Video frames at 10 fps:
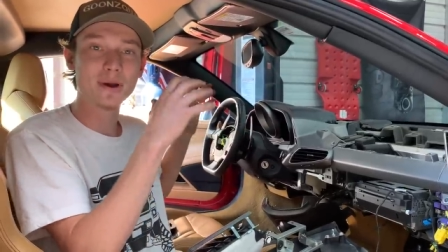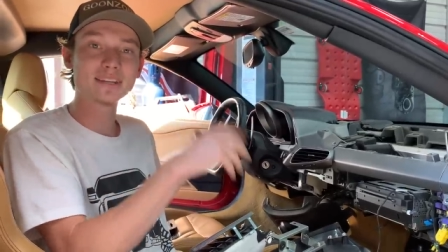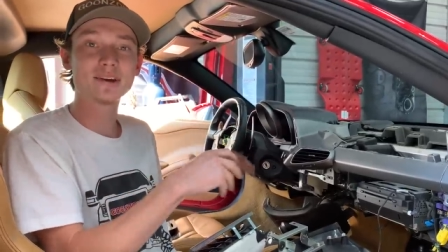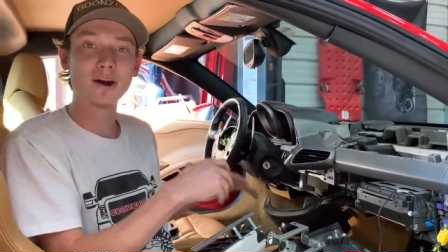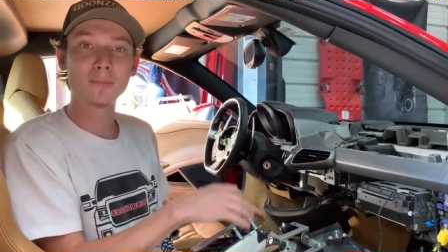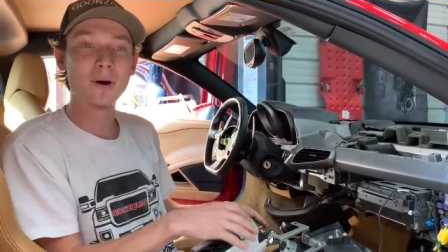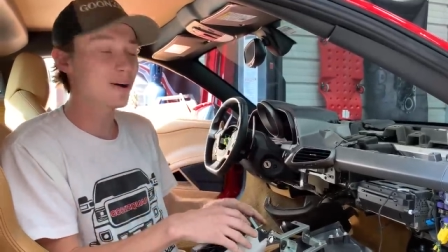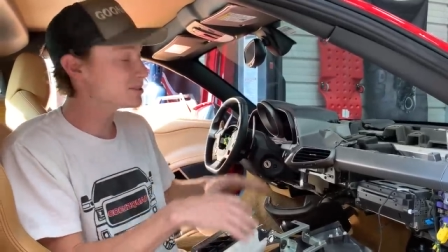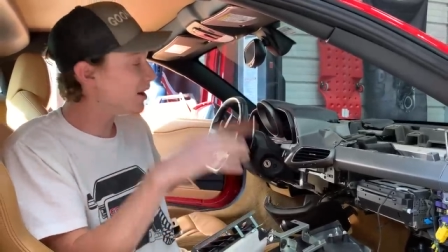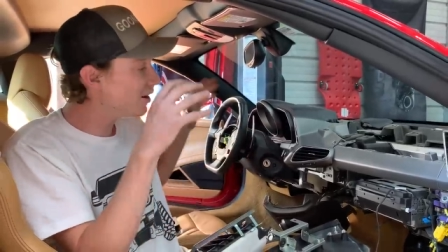race car
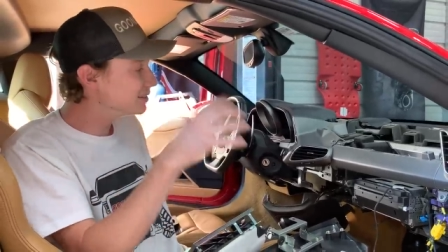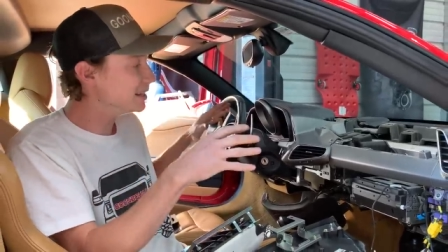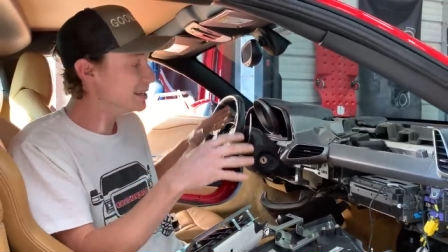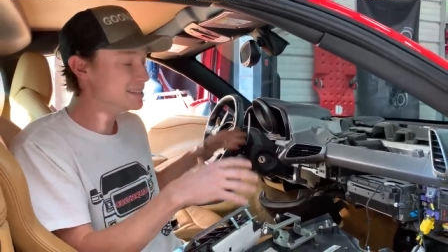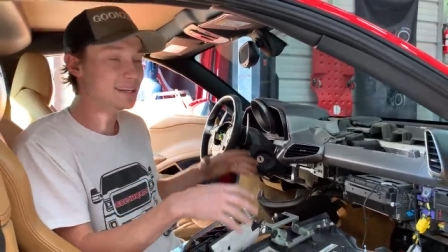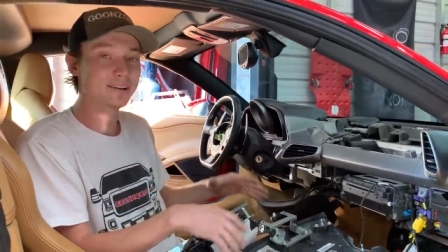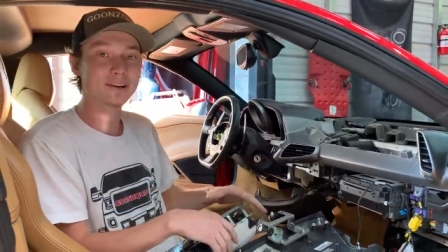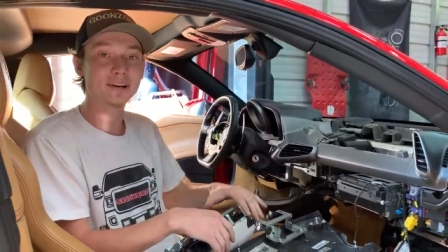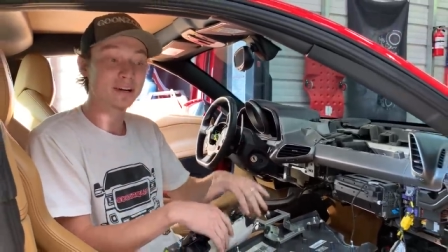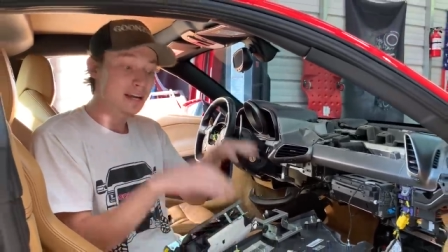mods on the
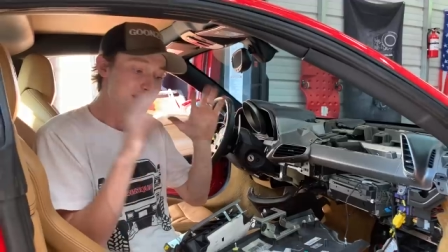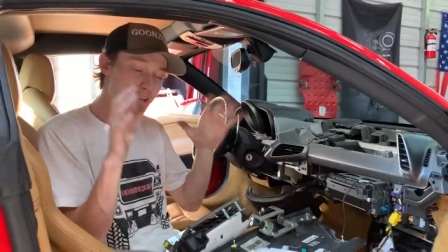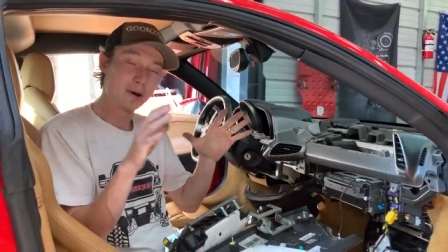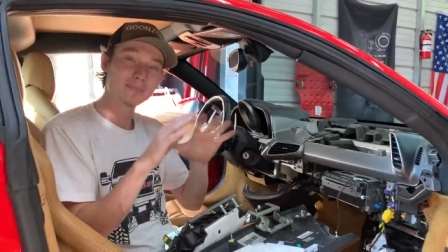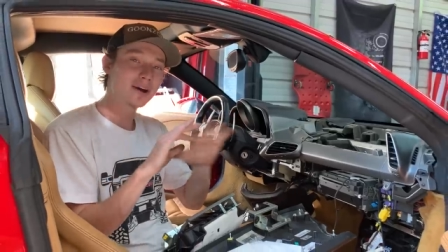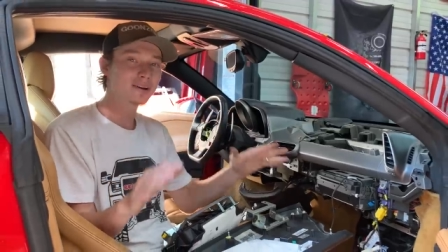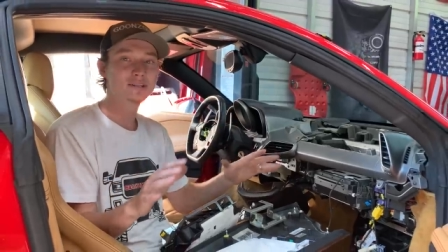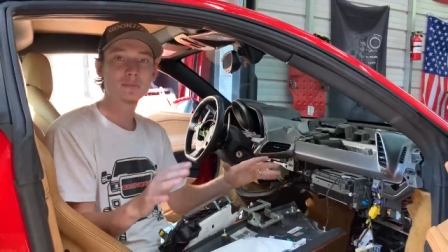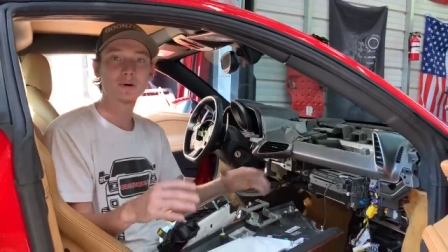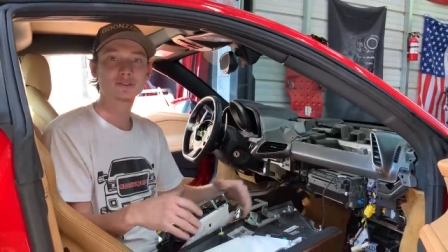interior. So I'm not
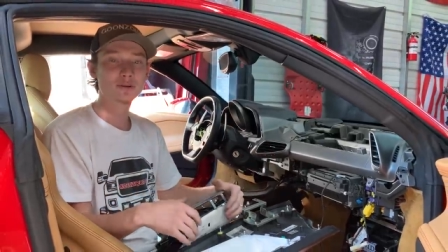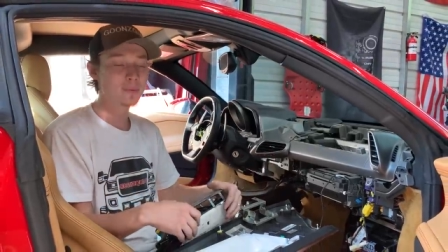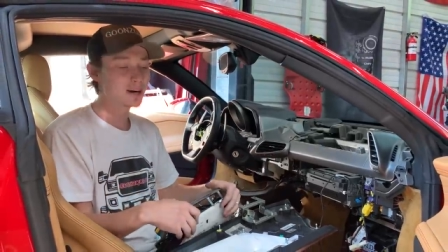gonna spoil too